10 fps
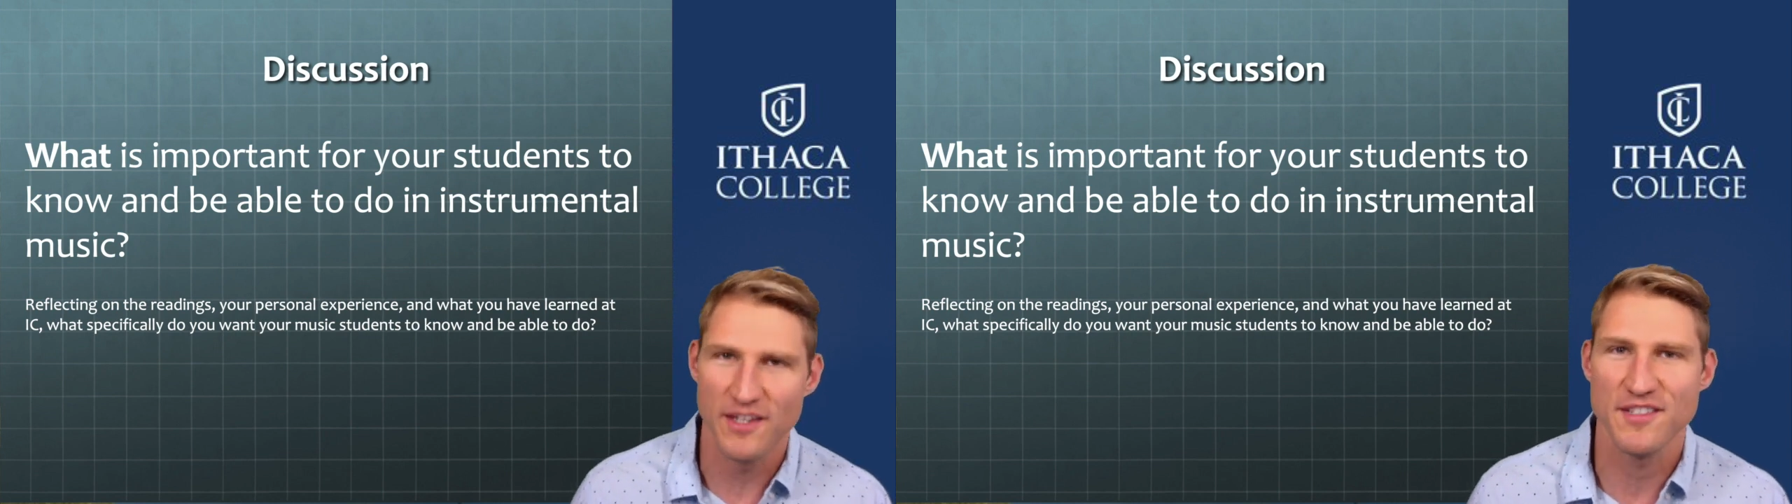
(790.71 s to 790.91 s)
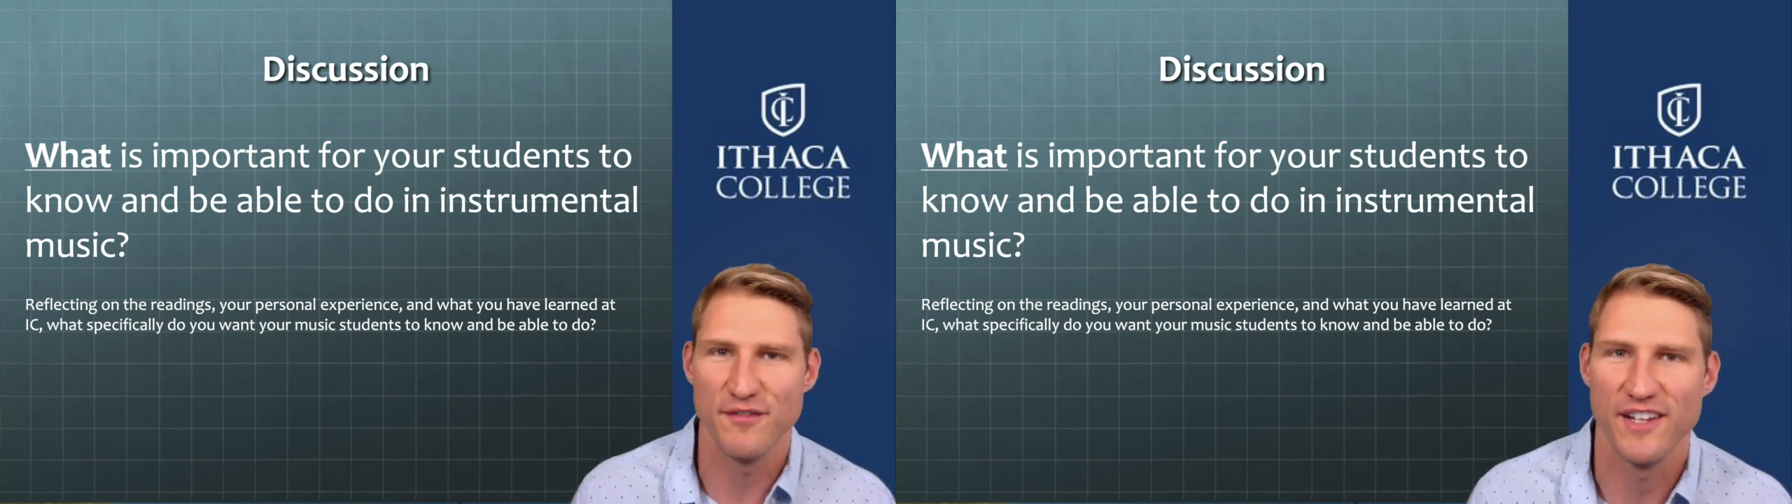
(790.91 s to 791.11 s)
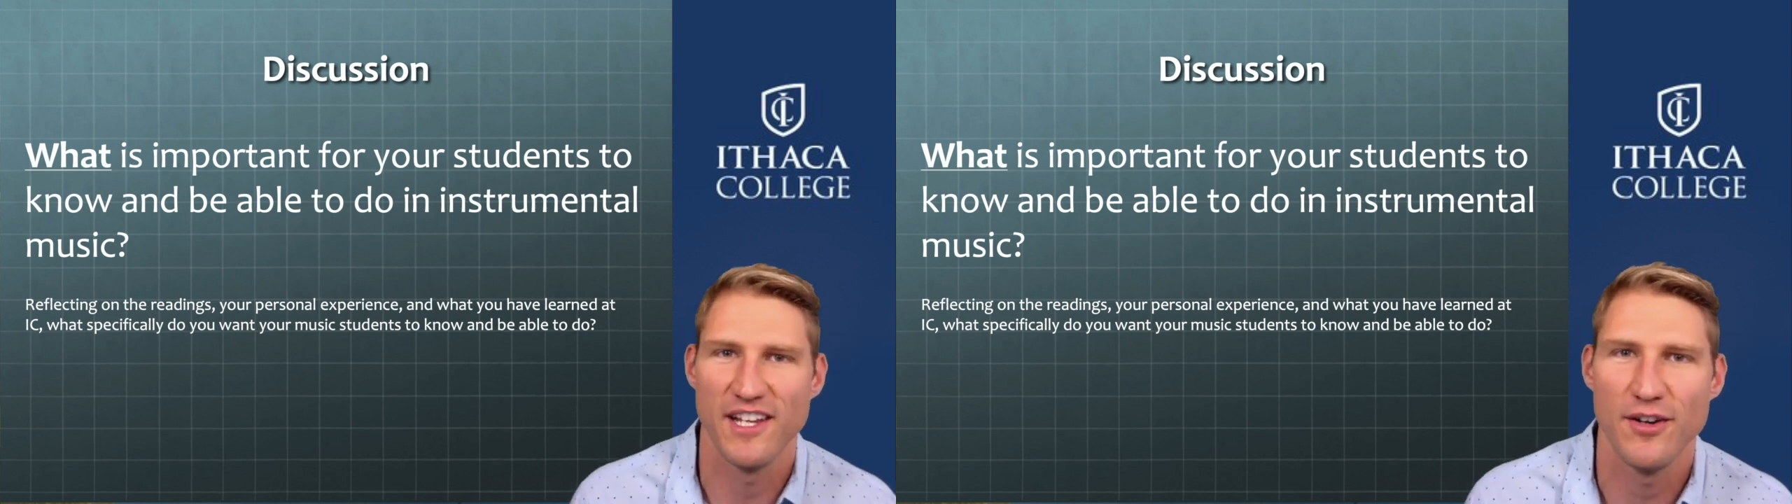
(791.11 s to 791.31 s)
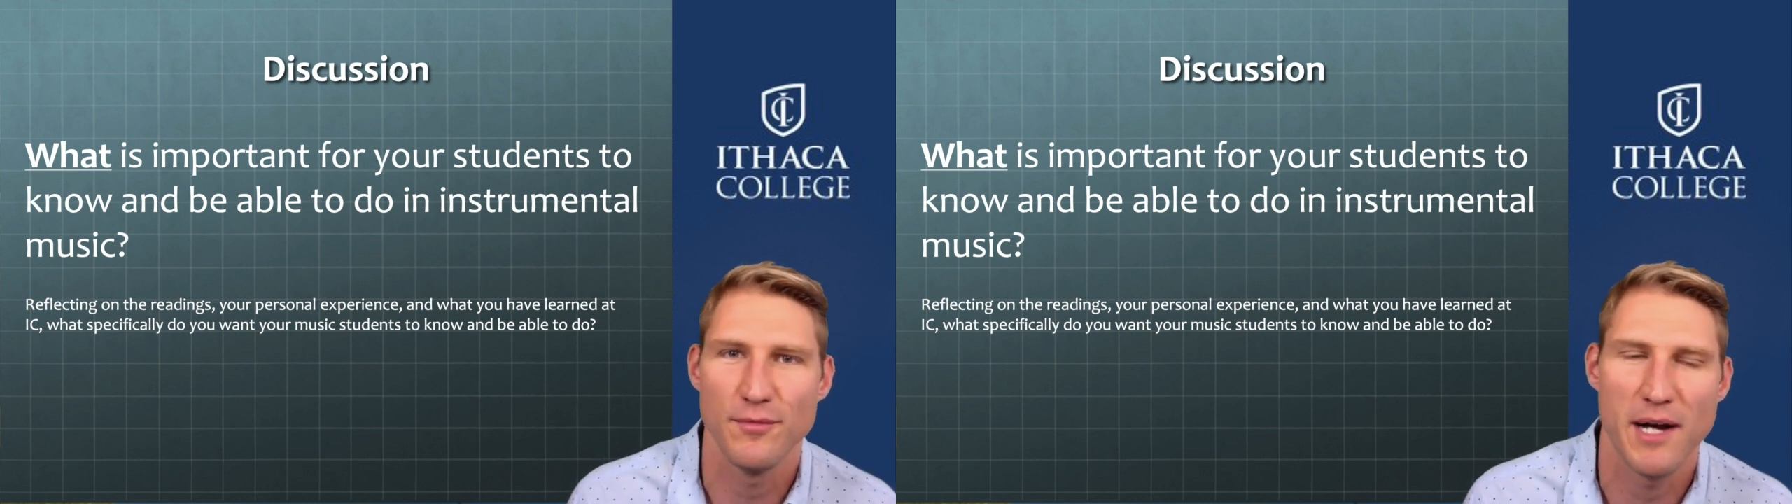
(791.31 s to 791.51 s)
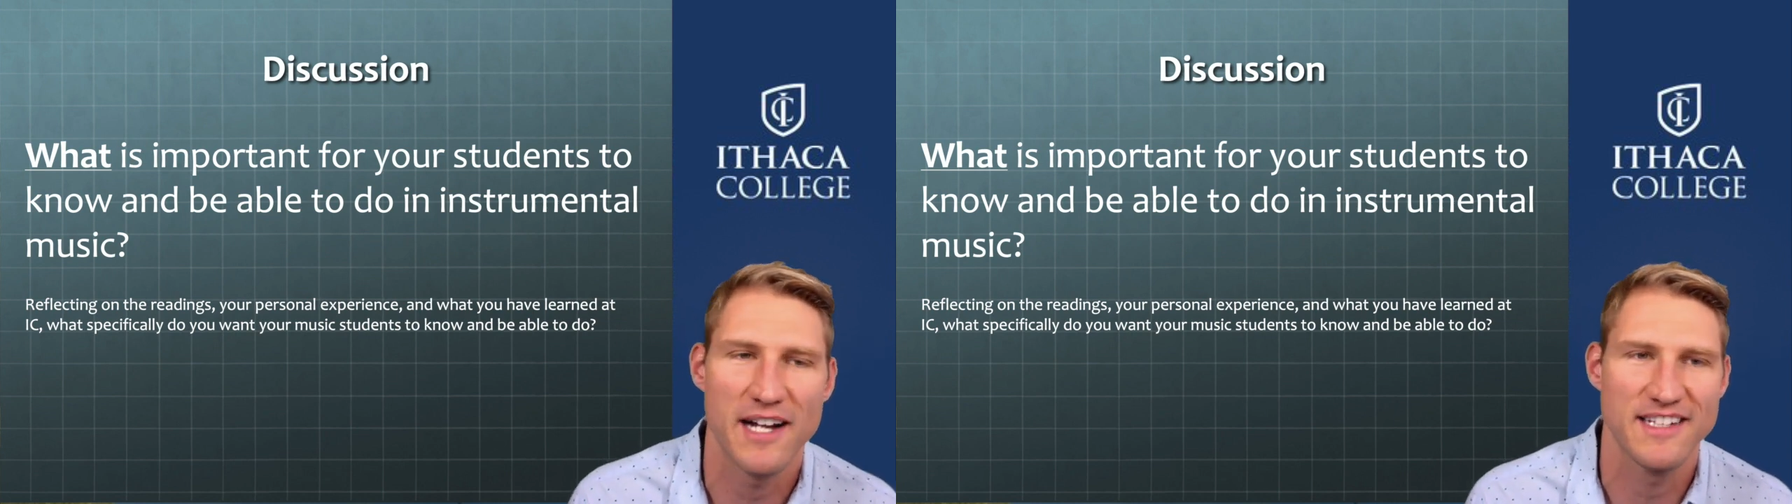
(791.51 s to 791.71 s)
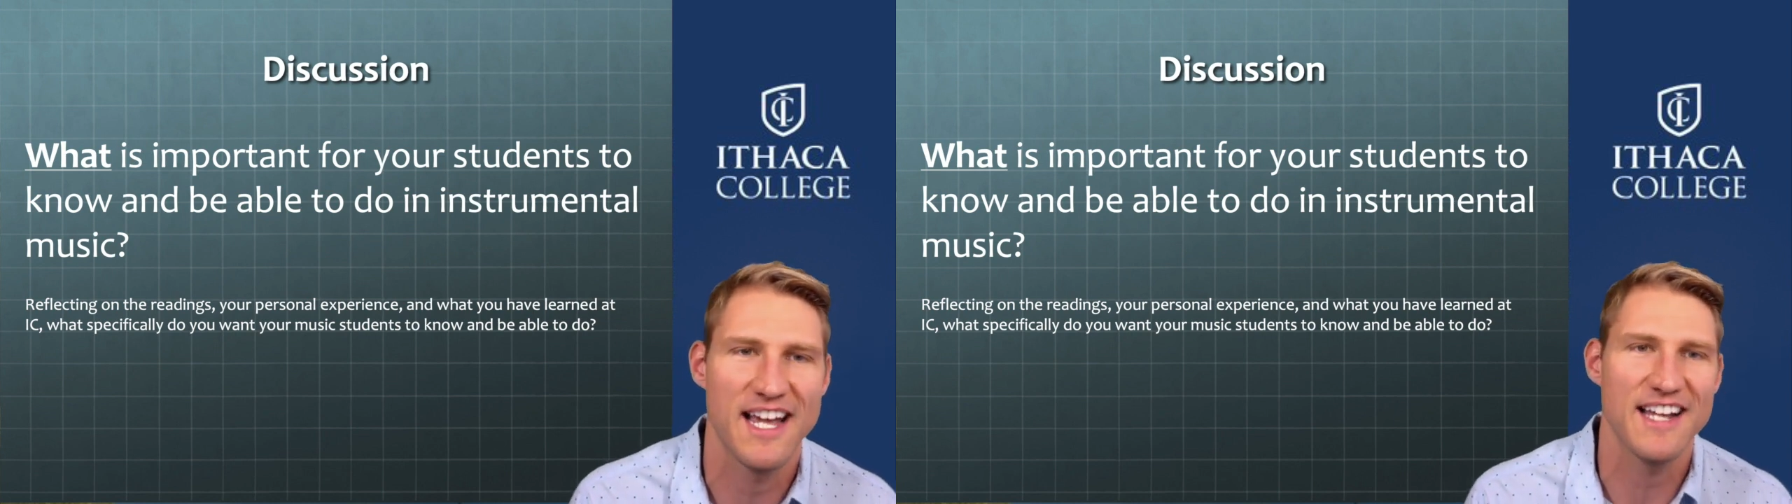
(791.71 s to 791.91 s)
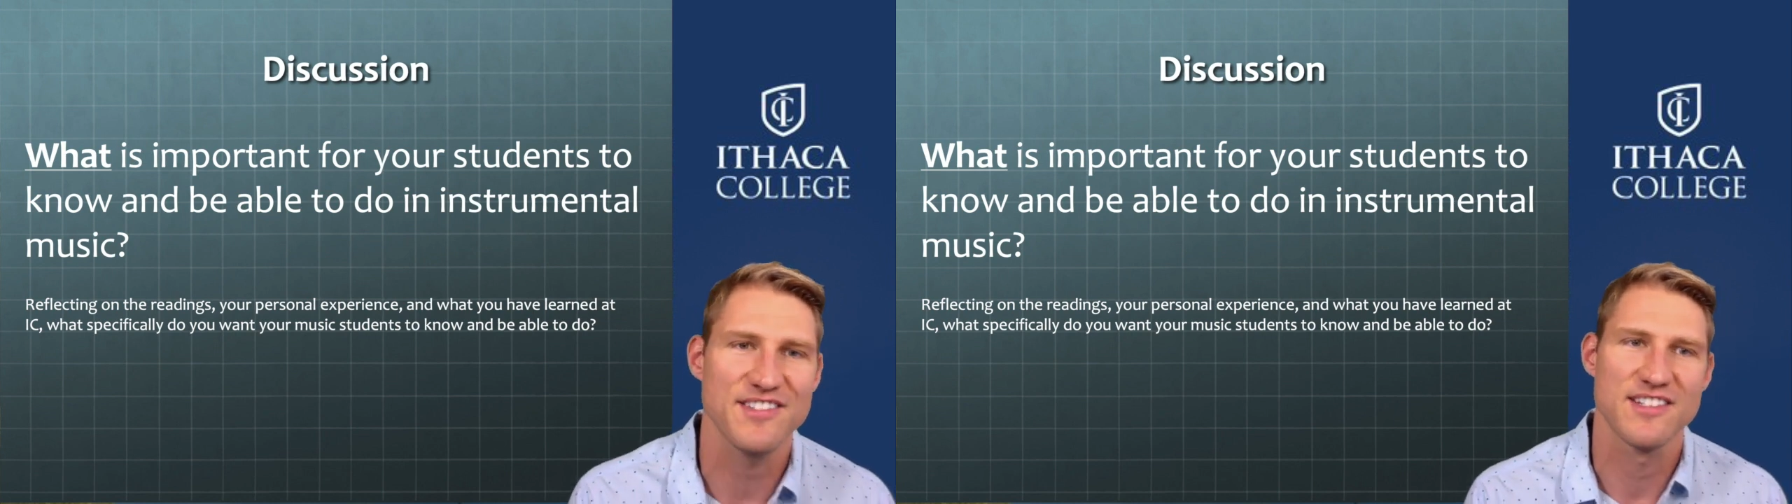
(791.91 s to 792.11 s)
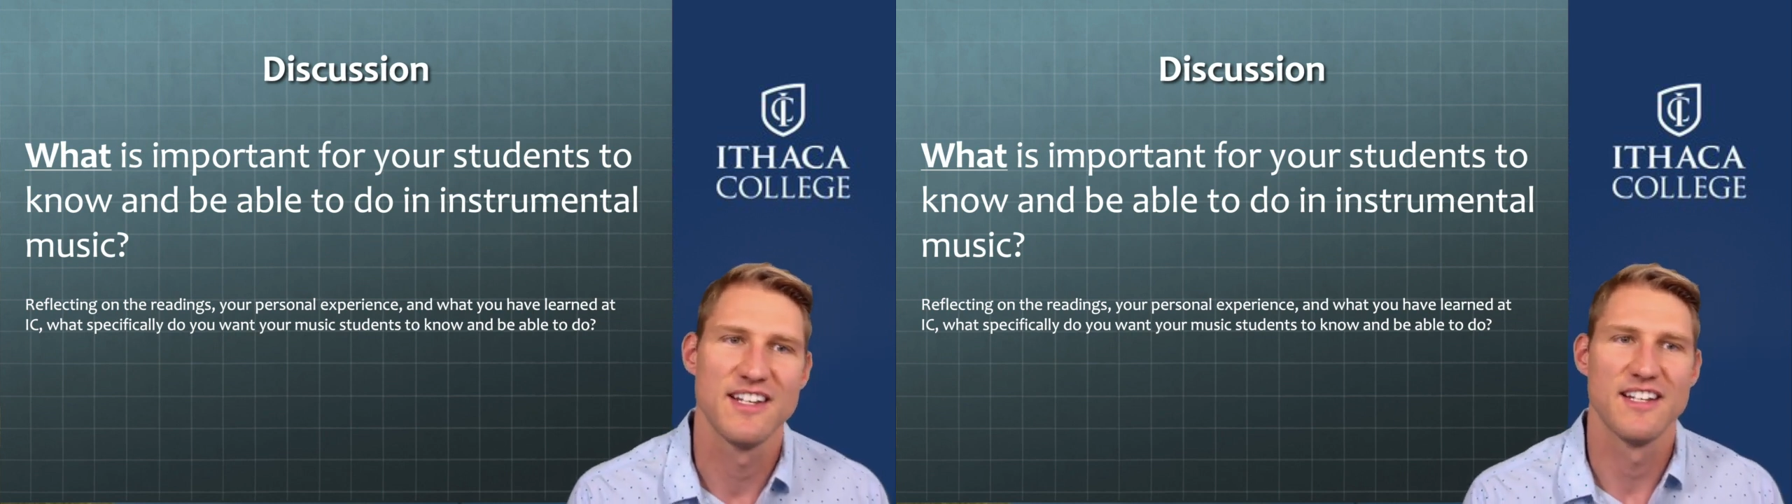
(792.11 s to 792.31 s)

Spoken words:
this video podcast,